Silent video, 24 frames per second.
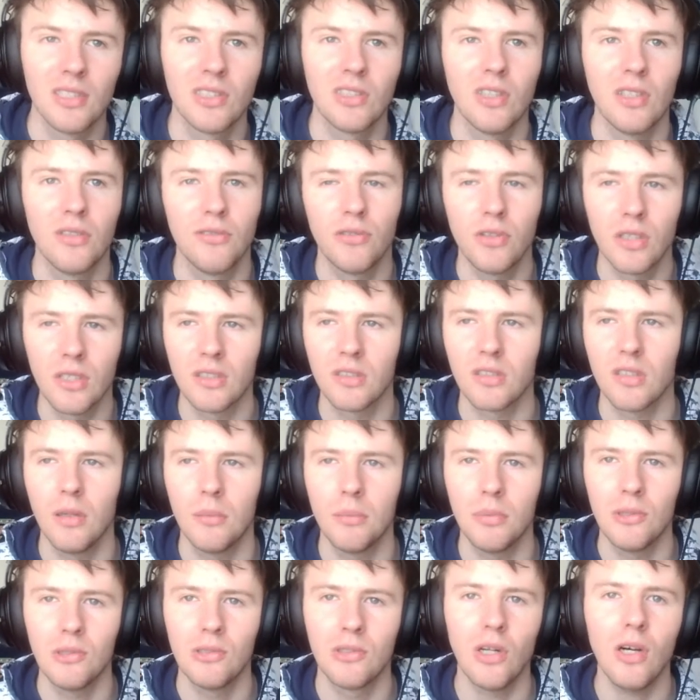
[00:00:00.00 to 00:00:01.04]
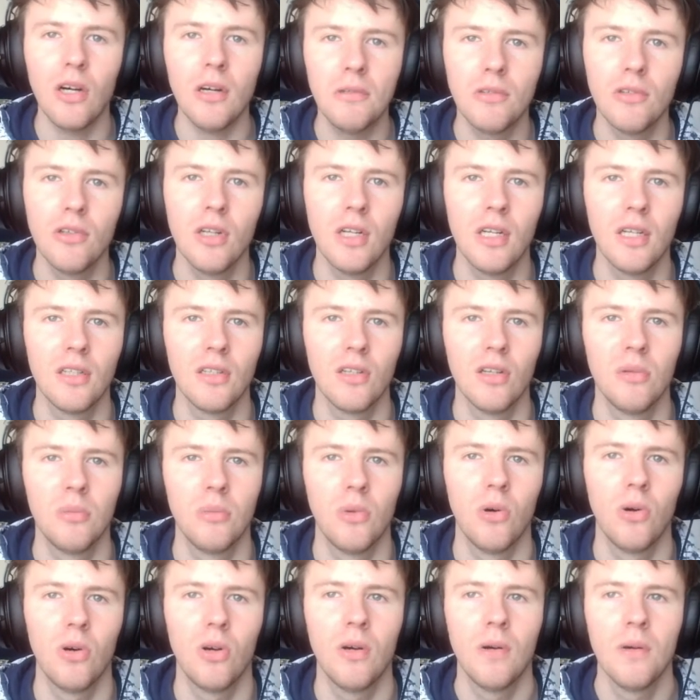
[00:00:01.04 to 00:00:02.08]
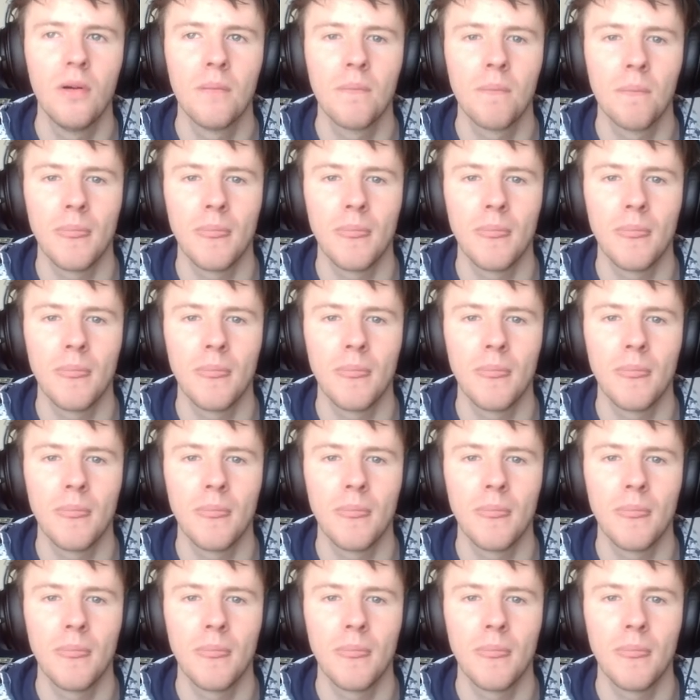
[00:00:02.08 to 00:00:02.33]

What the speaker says: So for example, Dark Ruler No More